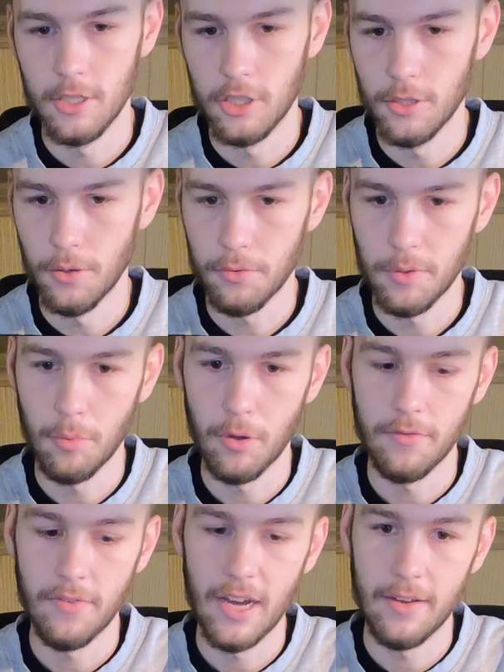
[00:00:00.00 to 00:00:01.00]
The Geo
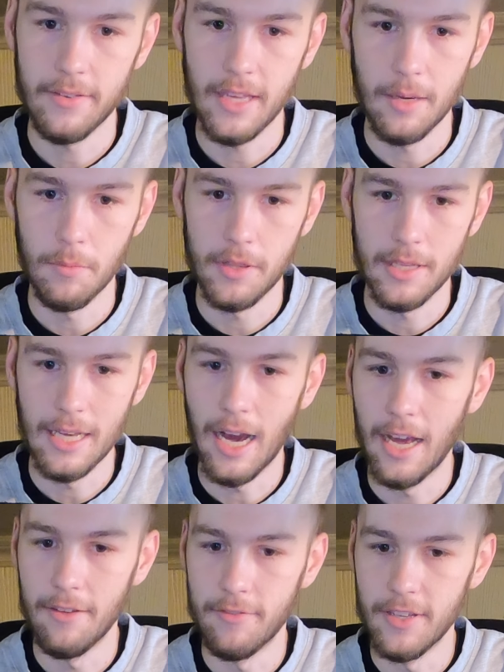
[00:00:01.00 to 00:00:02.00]
3.5 came with the
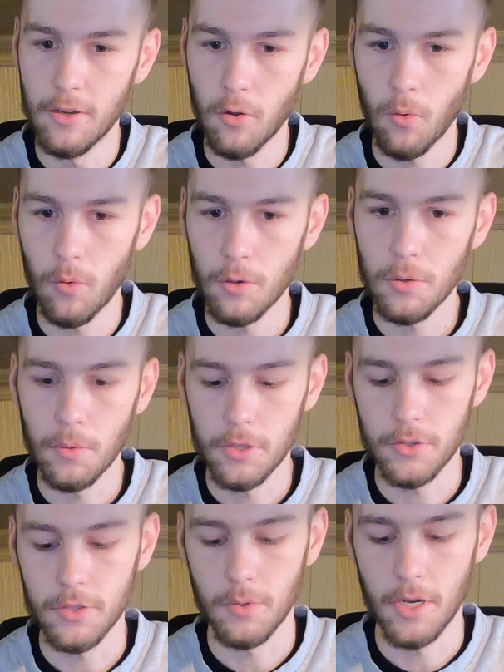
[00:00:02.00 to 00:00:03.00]
IV core,
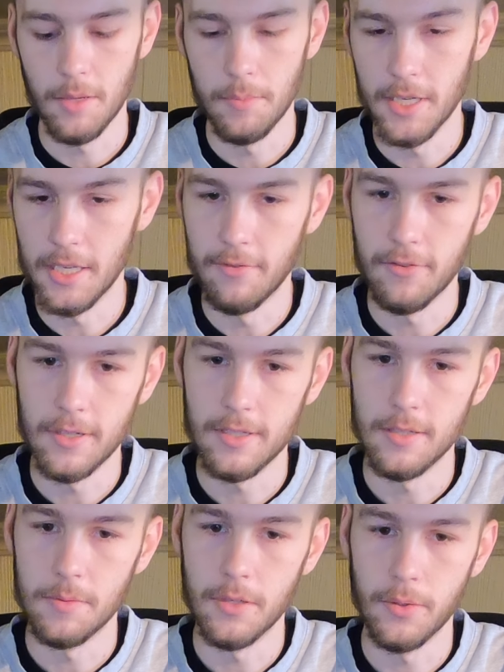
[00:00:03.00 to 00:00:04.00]
which is one of the big
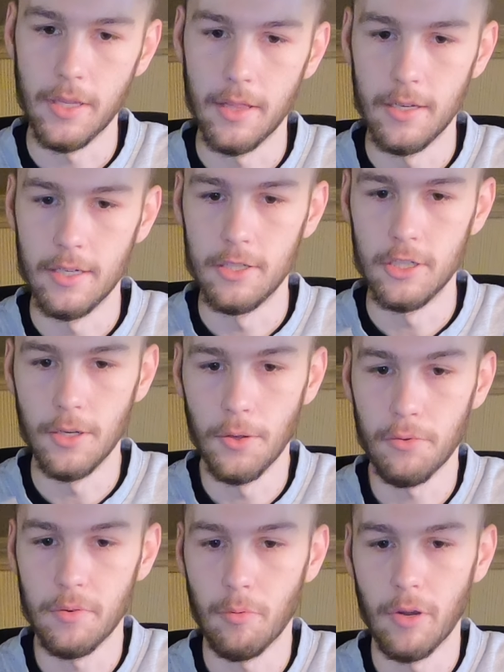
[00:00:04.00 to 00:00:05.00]
differences between the
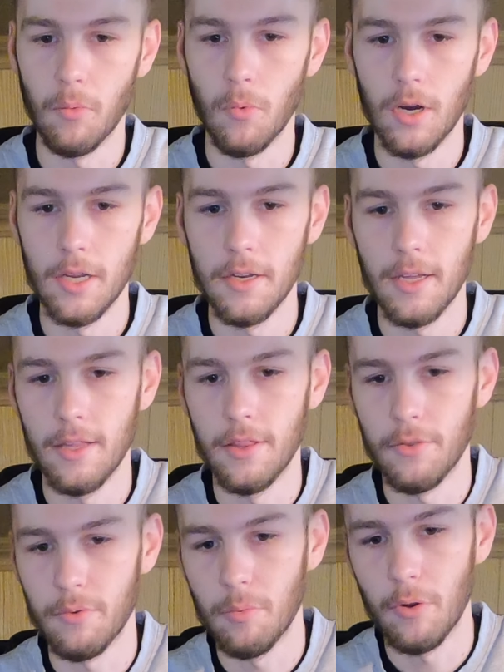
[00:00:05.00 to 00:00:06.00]
Geo 3.1
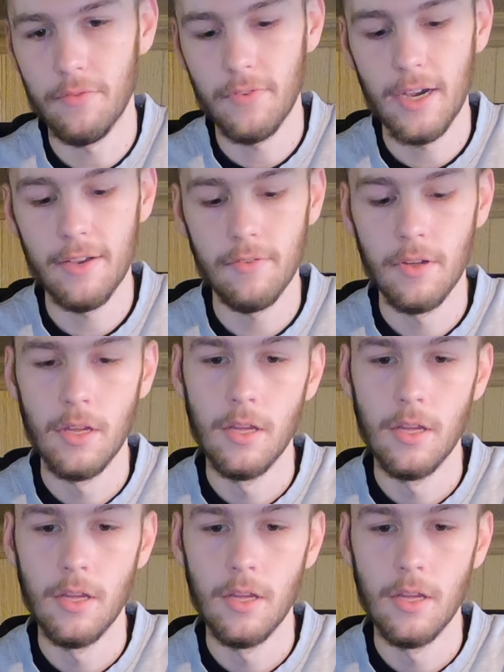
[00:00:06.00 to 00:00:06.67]
and the 3.5.